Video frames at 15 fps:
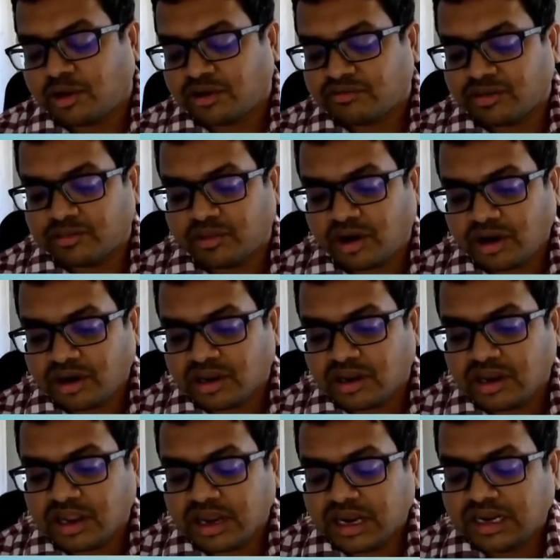out of the
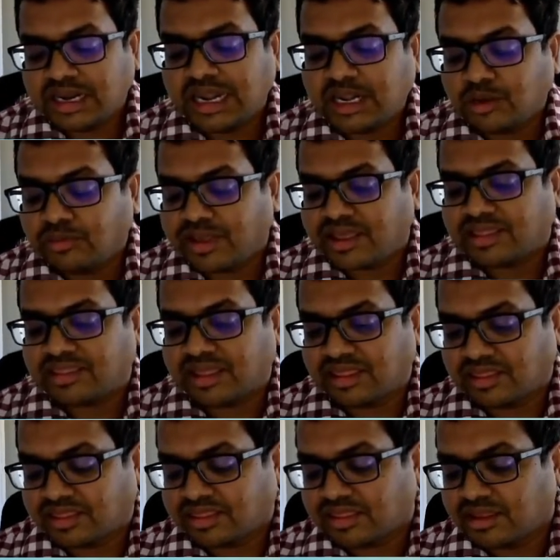model need to make
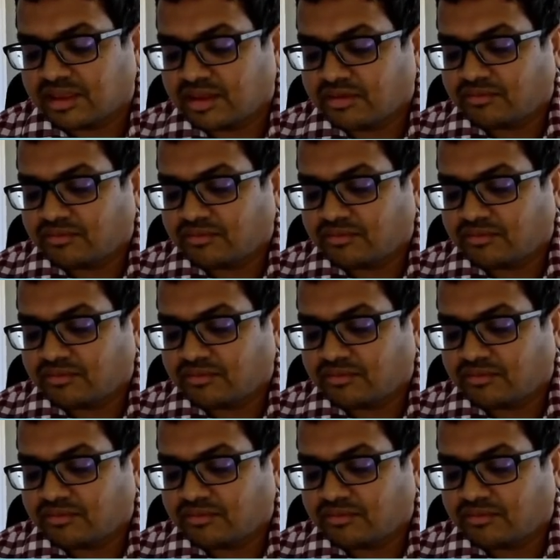sense.